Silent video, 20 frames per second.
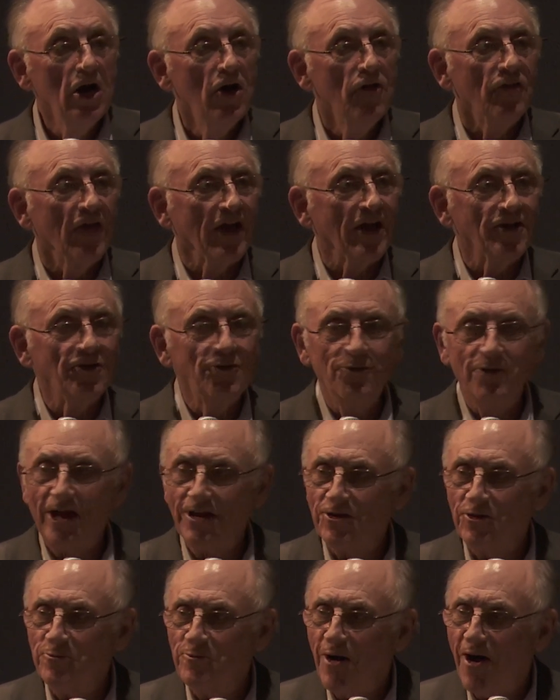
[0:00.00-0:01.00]
They could do that
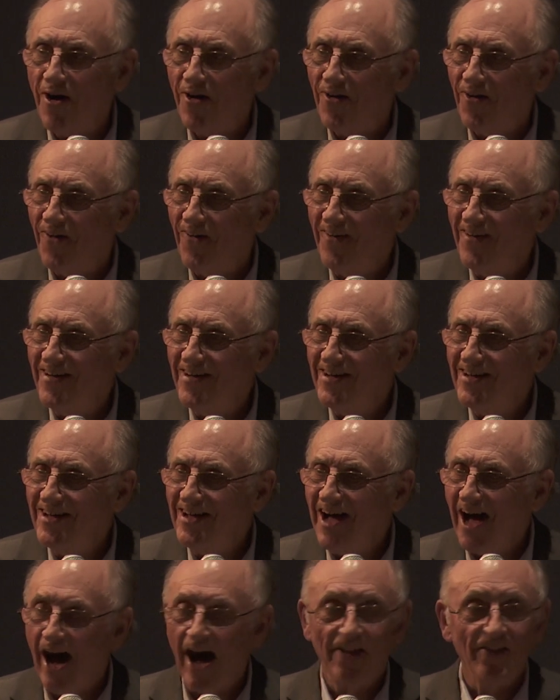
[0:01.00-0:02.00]
tomorrow
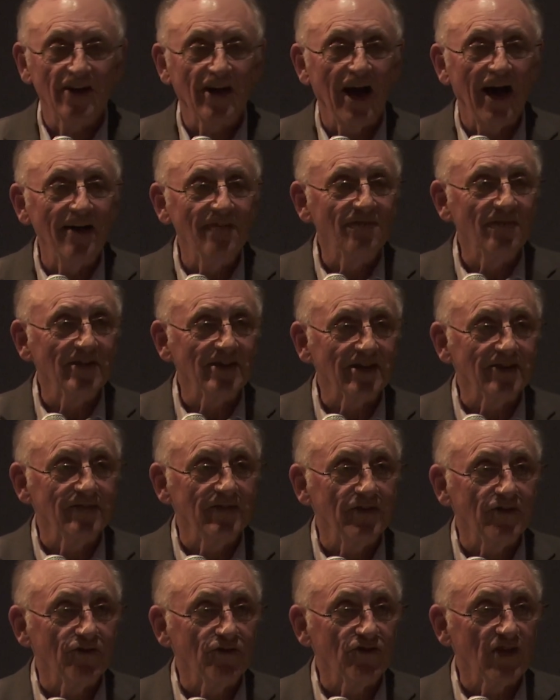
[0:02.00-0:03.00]
on the Conflict of
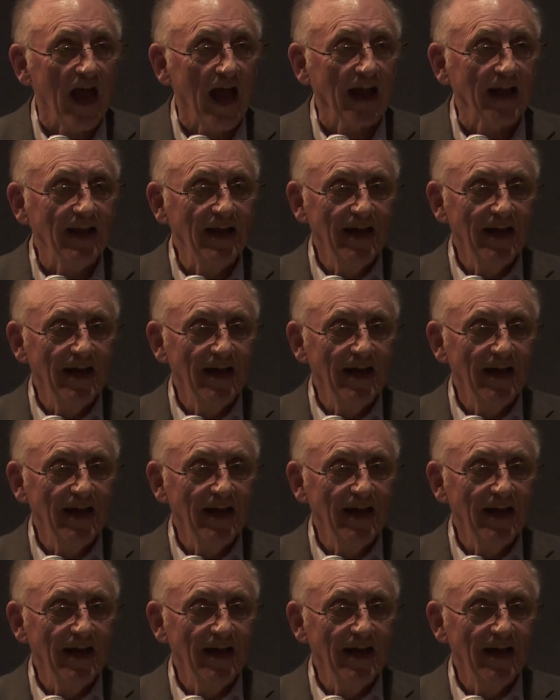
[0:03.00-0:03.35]
Interest Act.